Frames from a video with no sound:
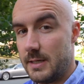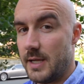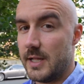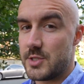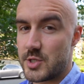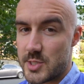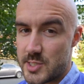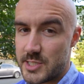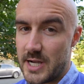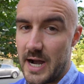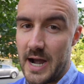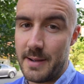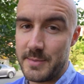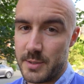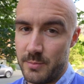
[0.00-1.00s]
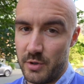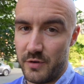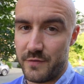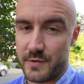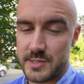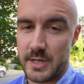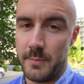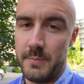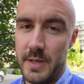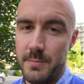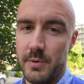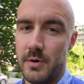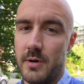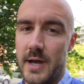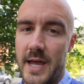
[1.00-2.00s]
It's just time to move for some
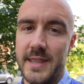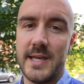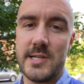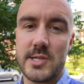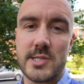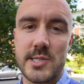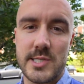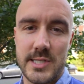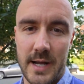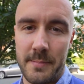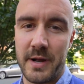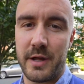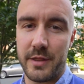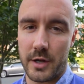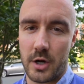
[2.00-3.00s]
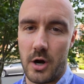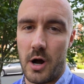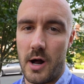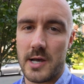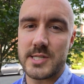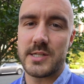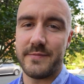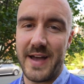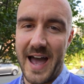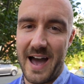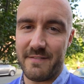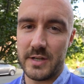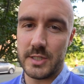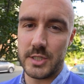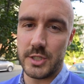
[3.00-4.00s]
people, and they just stomach the cost of
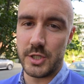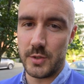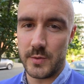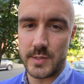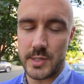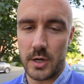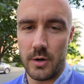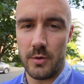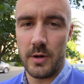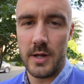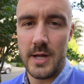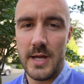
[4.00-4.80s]
having to do so.